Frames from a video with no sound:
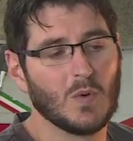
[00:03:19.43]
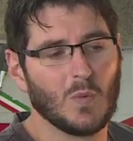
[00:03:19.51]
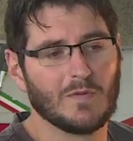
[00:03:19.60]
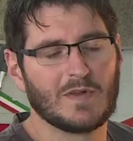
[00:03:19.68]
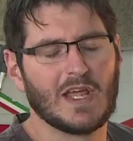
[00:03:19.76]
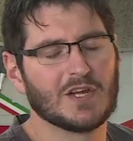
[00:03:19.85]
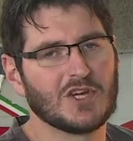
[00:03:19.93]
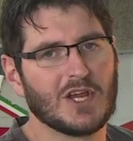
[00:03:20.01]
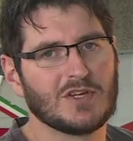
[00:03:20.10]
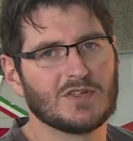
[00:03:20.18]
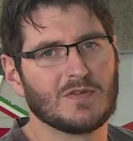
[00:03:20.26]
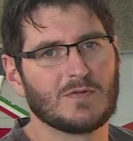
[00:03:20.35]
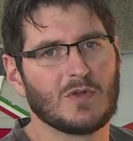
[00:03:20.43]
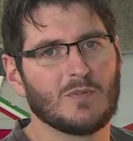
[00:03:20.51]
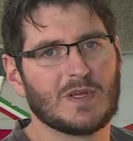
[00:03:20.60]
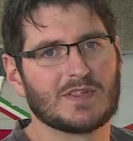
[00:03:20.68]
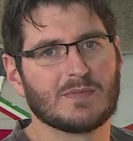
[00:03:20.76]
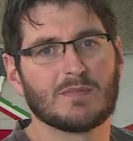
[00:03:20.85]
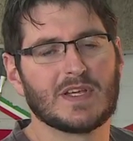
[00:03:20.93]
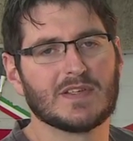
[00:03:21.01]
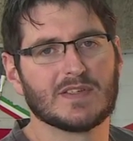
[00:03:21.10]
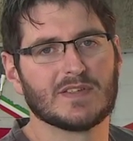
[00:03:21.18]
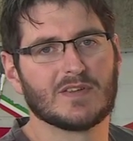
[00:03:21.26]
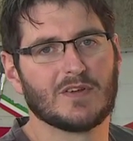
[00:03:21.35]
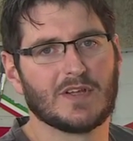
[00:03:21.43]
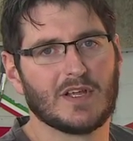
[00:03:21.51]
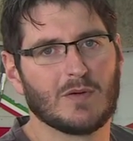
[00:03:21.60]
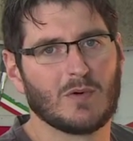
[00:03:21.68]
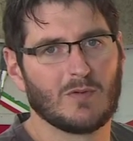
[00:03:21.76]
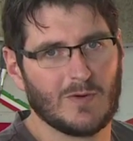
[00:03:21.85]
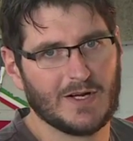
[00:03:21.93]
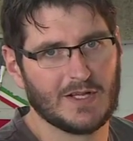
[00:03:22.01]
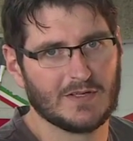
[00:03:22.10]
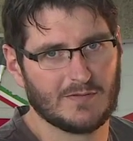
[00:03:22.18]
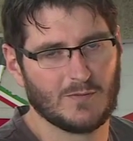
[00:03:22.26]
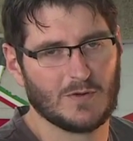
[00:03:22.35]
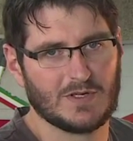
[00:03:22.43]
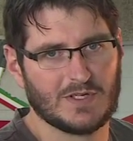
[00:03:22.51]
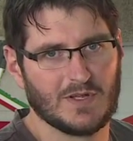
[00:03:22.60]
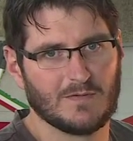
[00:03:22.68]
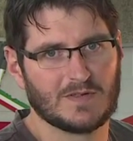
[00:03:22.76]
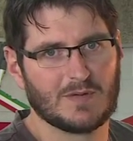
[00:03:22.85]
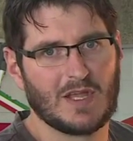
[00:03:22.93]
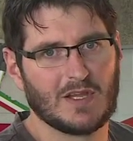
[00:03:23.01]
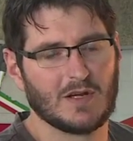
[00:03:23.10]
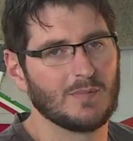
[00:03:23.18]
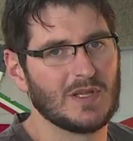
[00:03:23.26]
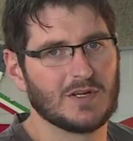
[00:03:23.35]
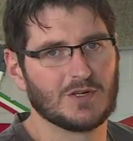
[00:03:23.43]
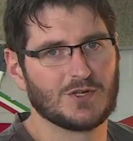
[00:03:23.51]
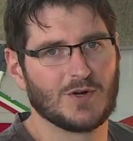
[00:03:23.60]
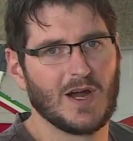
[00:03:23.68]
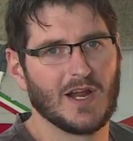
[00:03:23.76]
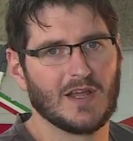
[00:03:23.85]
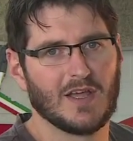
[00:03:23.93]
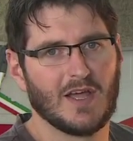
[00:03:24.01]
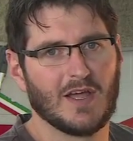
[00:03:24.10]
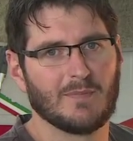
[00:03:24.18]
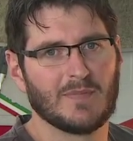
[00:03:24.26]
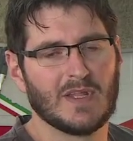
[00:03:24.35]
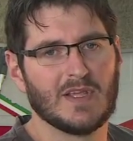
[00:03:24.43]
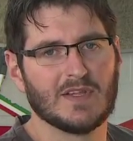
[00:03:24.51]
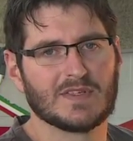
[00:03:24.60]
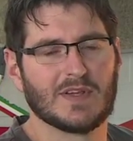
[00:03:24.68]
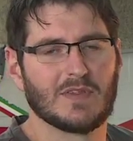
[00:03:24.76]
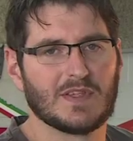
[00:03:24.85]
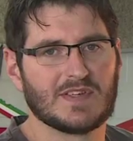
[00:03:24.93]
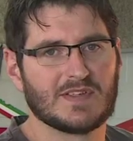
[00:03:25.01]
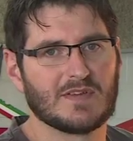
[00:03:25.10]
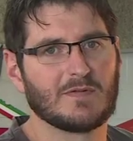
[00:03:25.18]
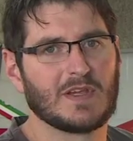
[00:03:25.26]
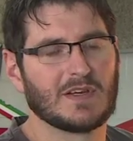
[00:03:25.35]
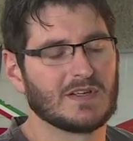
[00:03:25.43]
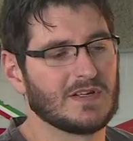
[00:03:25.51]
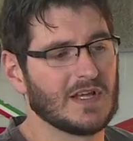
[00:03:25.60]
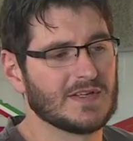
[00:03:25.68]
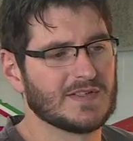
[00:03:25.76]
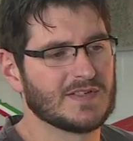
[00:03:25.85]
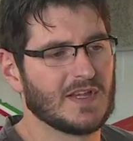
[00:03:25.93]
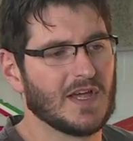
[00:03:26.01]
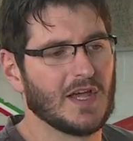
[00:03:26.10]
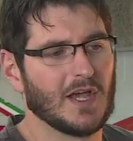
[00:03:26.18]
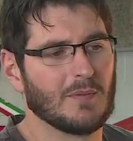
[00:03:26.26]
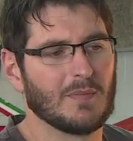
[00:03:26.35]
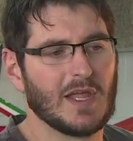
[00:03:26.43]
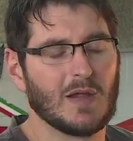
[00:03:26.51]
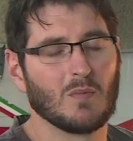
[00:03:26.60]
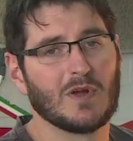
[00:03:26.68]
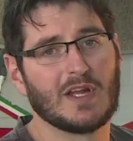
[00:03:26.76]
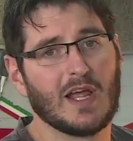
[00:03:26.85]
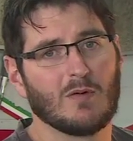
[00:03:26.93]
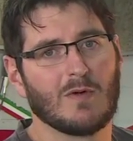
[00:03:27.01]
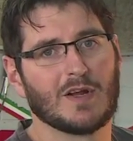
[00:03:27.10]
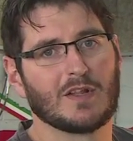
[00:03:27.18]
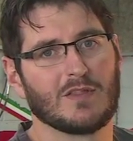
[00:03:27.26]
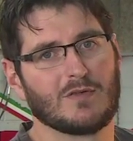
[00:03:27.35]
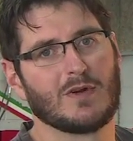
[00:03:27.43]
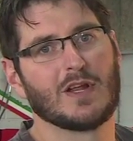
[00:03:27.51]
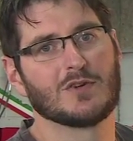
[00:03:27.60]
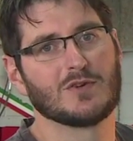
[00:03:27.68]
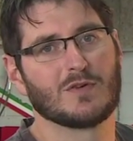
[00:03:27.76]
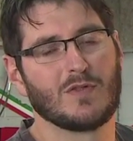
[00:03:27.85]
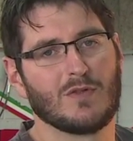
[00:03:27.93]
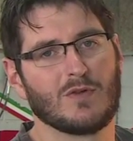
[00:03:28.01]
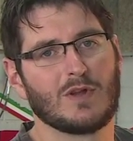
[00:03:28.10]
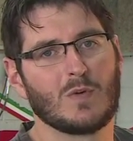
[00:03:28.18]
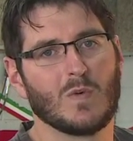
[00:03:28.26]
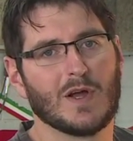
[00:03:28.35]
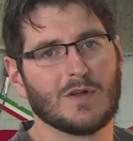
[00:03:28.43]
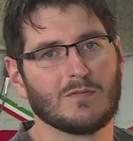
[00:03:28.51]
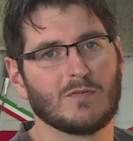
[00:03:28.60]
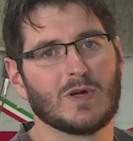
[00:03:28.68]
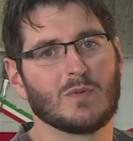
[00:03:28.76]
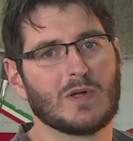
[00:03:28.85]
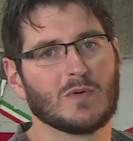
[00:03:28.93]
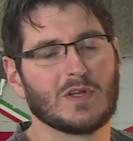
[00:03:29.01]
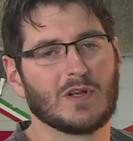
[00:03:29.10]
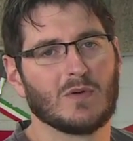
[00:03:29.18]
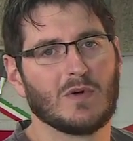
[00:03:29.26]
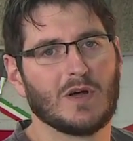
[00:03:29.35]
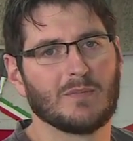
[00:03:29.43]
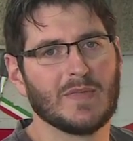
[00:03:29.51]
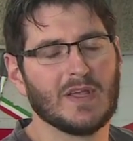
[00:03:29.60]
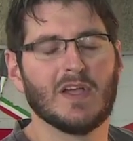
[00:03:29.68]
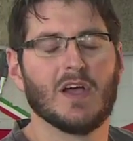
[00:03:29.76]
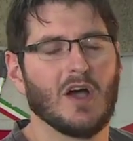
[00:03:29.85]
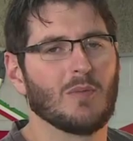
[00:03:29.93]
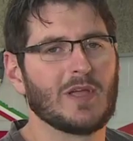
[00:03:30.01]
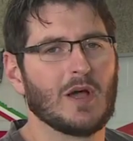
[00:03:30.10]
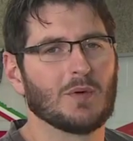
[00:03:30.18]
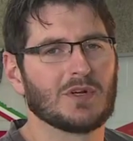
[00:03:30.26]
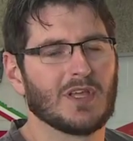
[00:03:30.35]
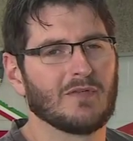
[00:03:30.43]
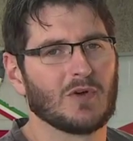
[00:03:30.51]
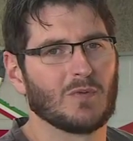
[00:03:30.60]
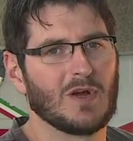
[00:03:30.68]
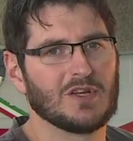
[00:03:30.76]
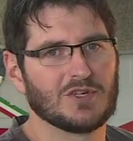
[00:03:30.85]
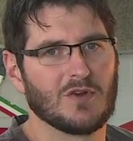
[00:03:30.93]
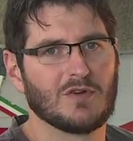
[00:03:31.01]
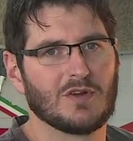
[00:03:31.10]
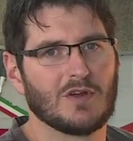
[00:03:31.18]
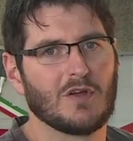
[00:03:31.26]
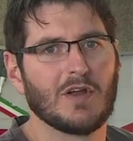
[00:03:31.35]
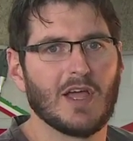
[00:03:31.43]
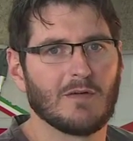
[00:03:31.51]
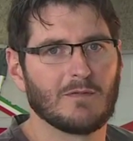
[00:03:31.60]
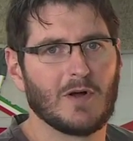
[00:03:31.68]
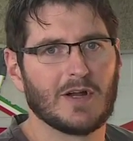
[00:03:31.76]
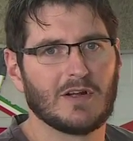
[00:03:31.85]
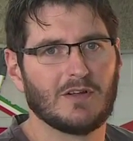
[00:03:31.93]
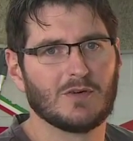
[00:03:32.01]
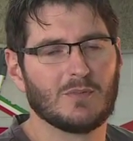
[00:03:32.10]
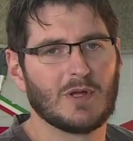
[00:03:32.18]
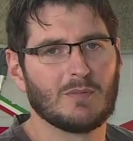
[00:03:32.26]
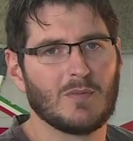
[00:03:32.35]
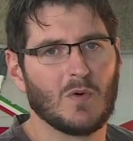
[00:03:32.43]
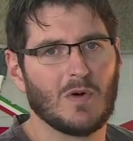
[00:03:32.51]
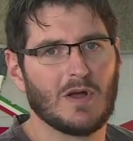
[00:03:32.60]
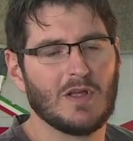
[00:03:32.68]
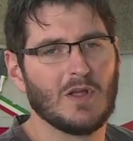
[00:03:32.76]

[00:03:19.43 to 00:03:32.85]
We've now changed a few bits and pieces on it and we're running a different diff to make it a better drag car. So this has affected us and we're now running 331 rear wheel kilowatt. I'll be able to give it a retune and no doubt find a little bit more.